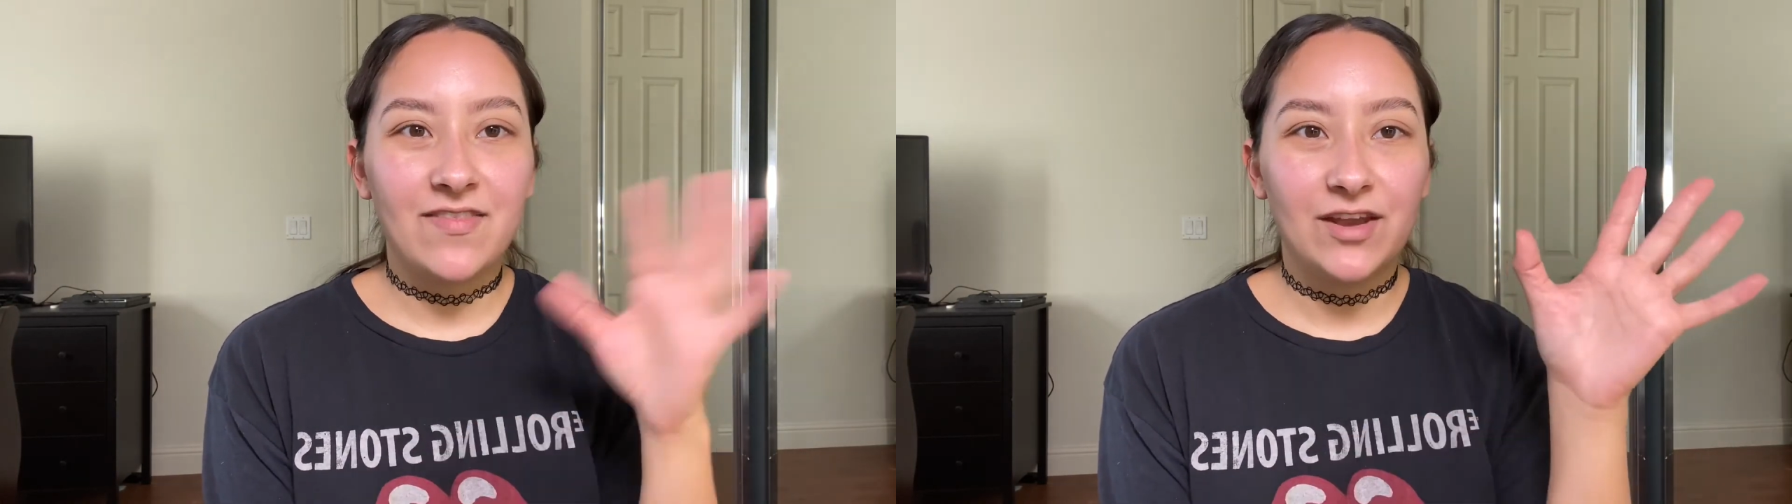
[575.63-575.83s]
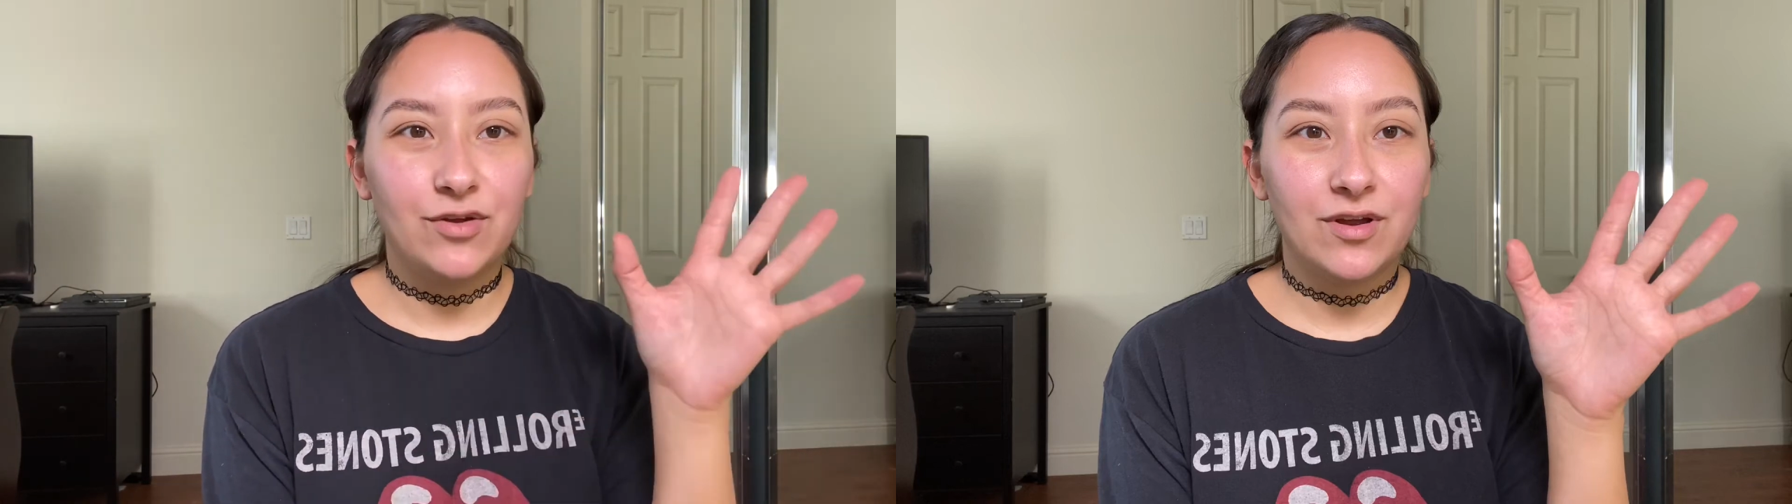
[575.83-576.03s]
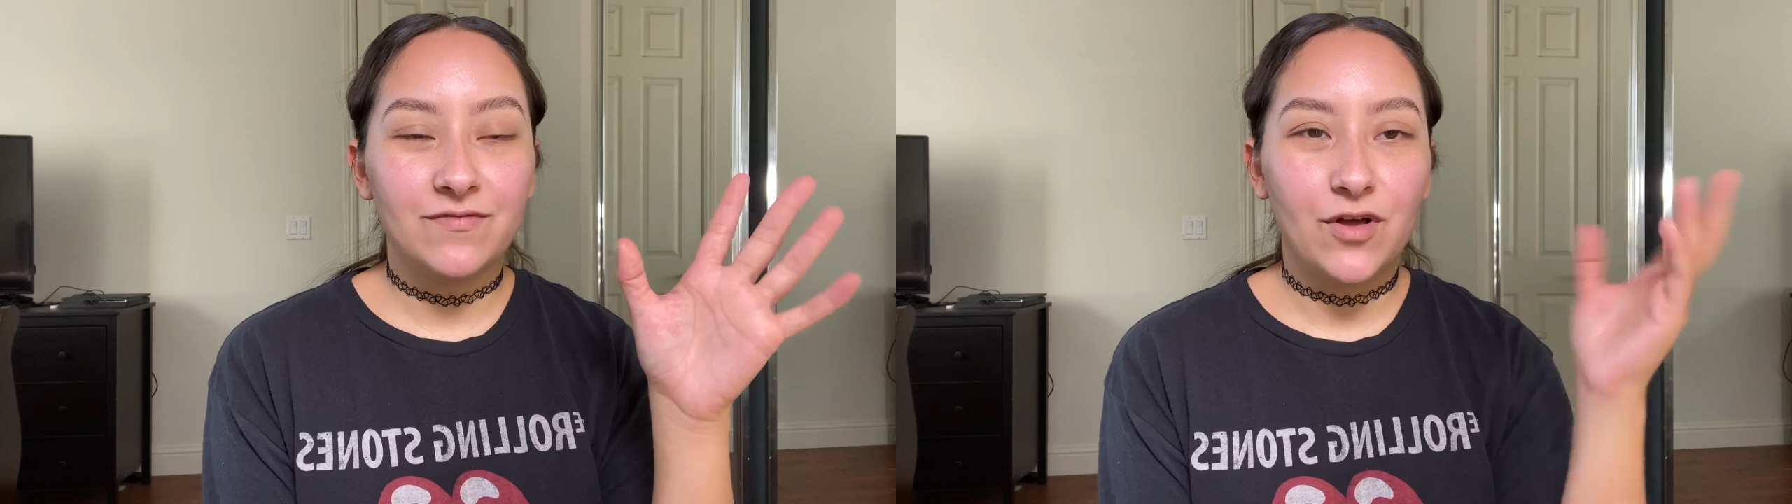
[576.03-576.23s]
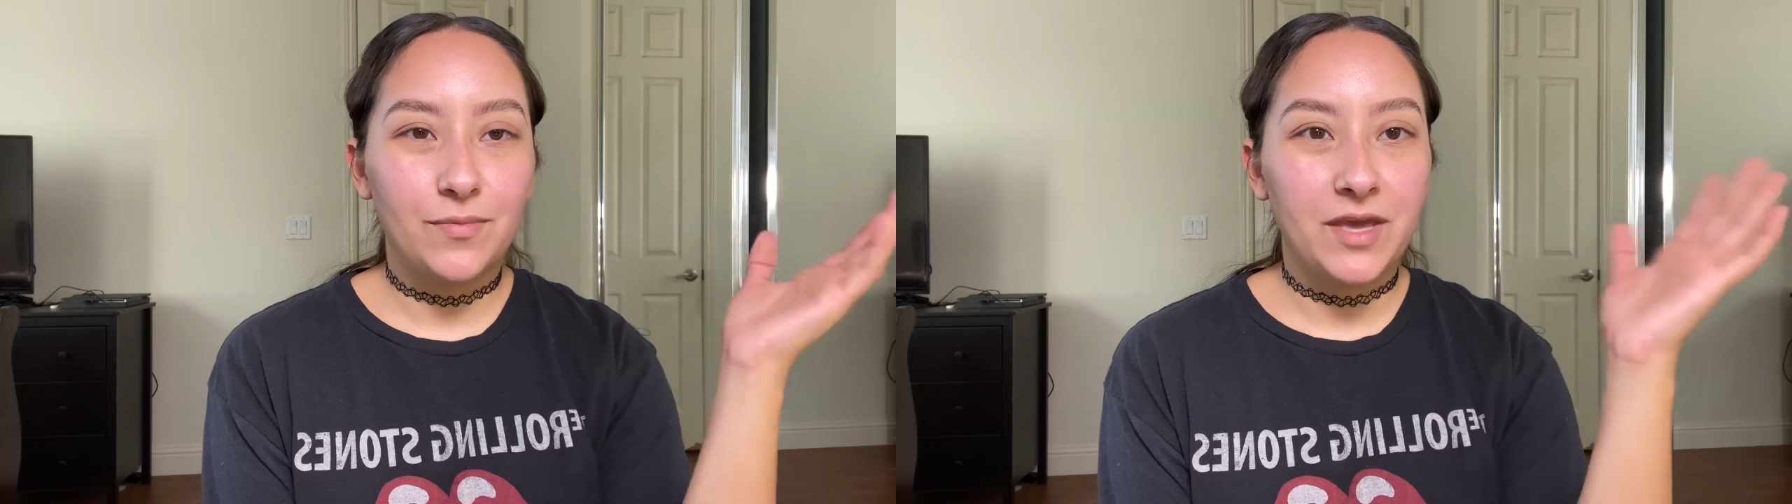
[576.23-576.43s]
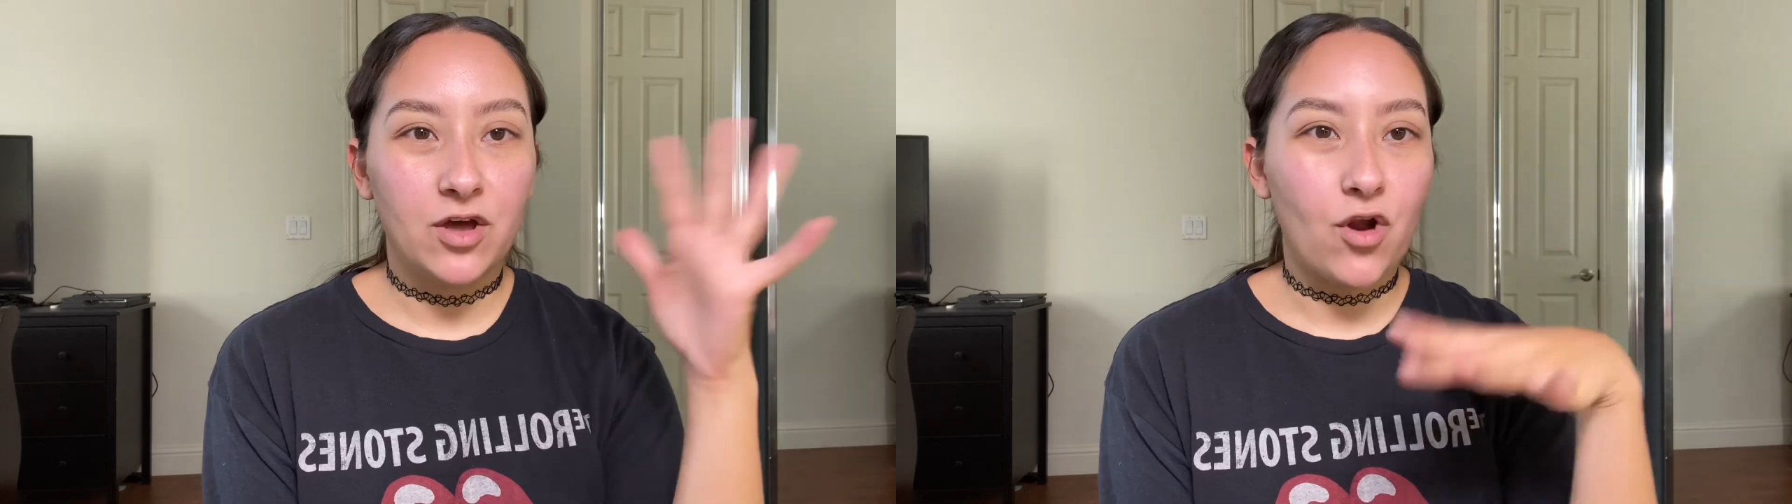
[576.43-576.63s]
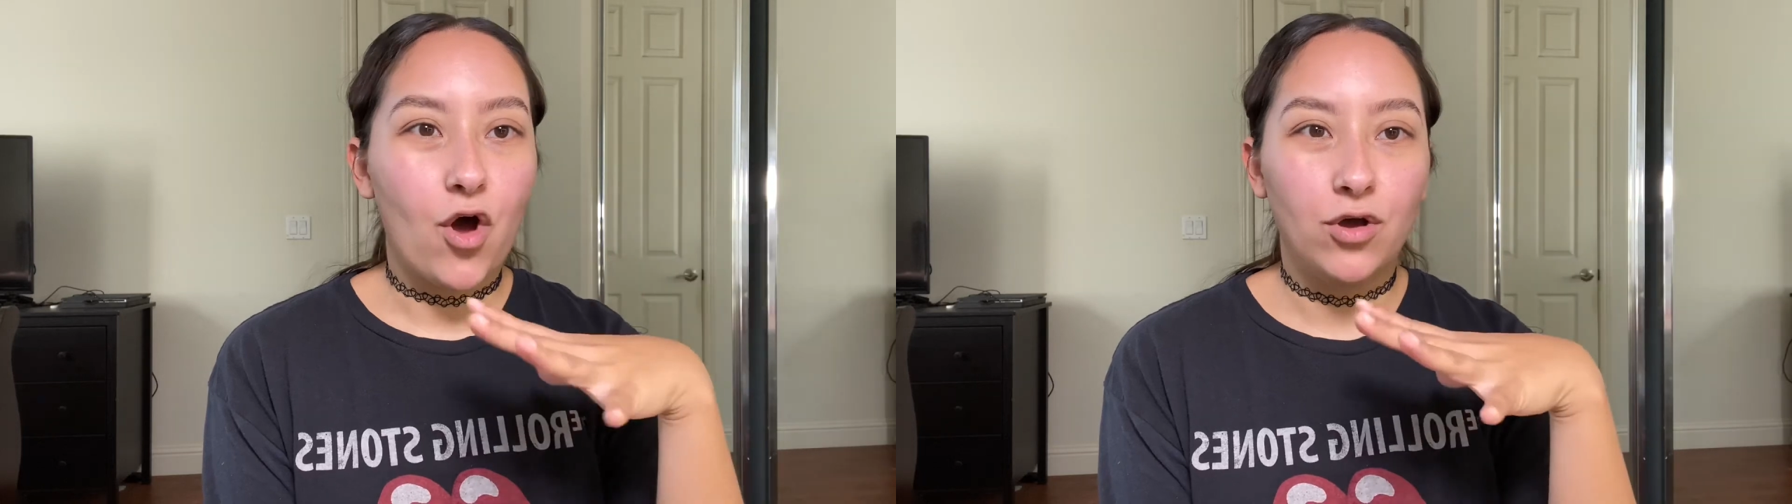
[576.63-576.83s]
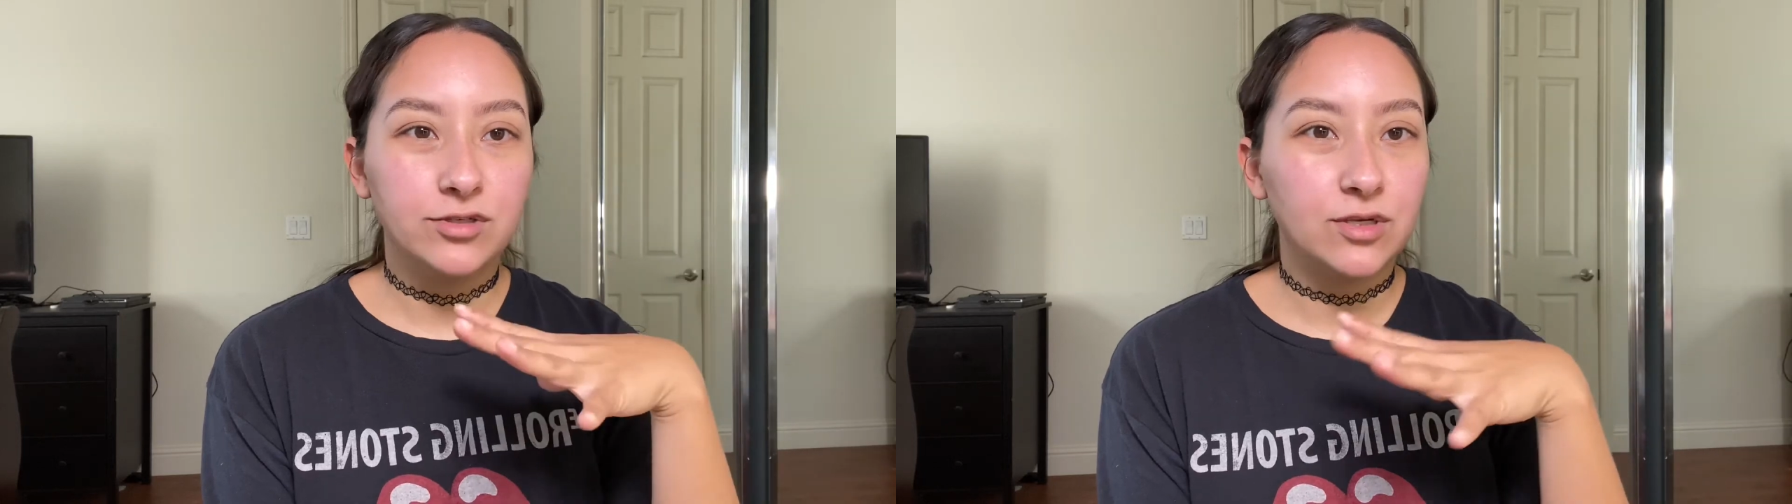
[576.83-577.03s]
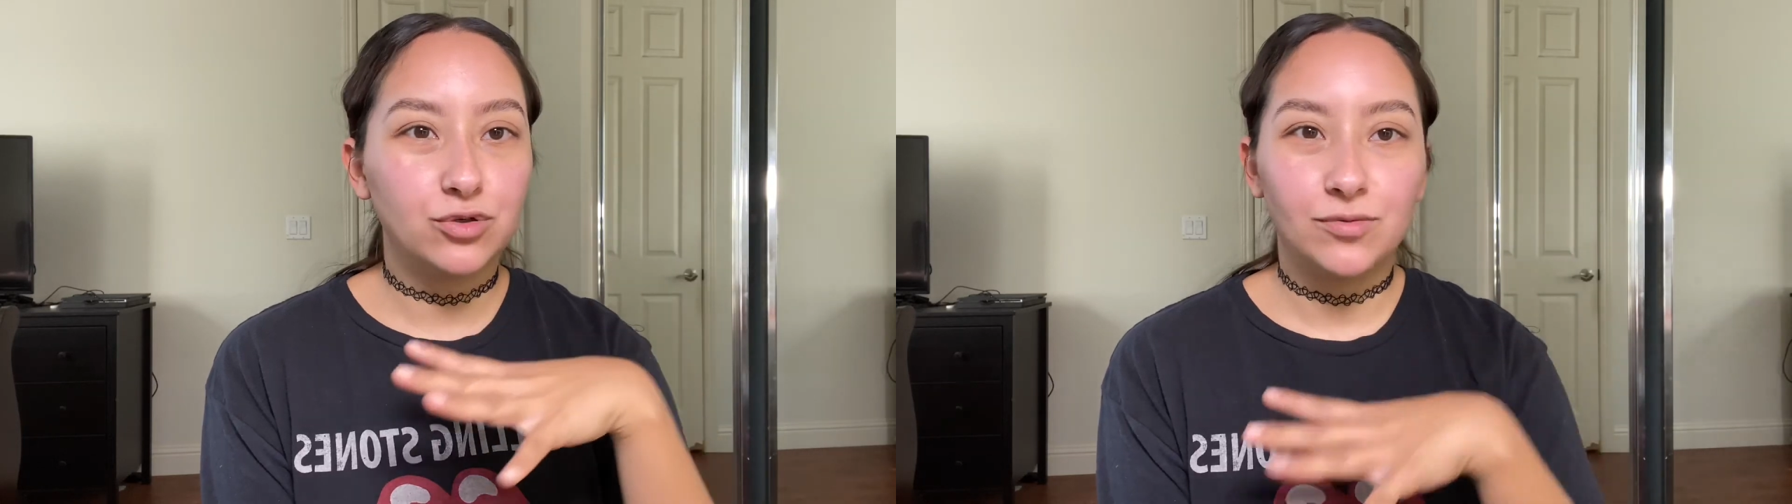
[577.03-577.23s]
and then you can follow me on all
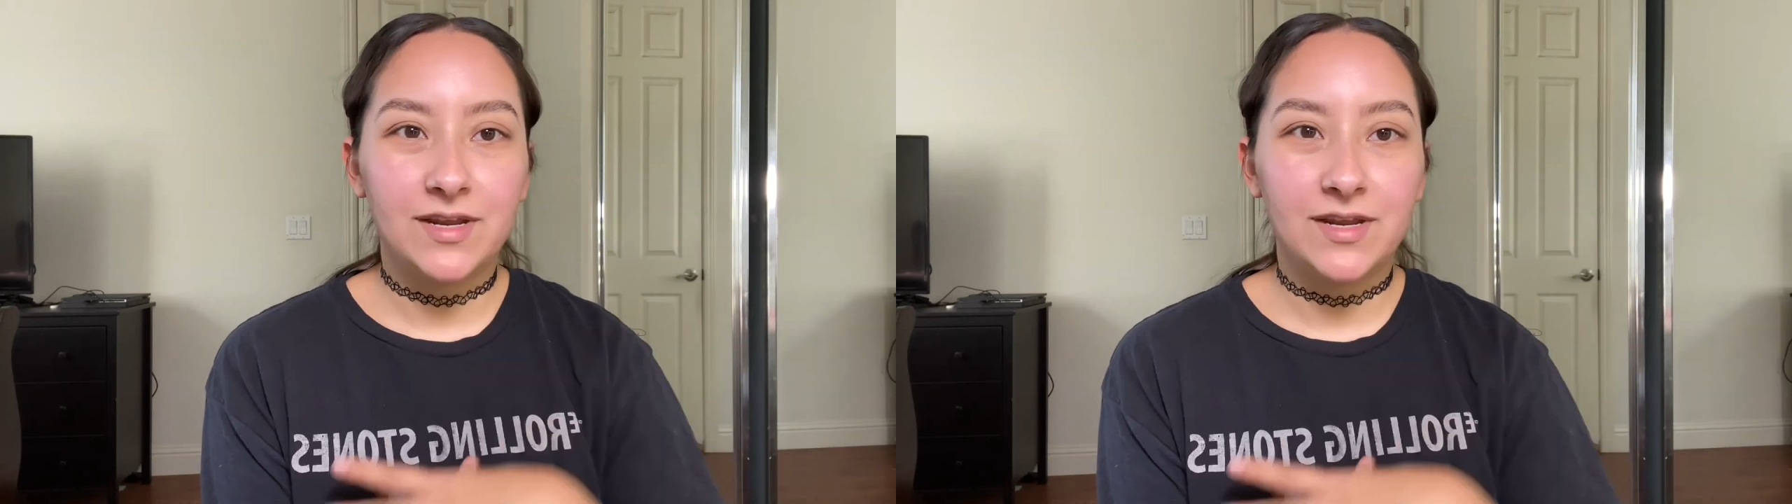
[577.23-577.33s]
social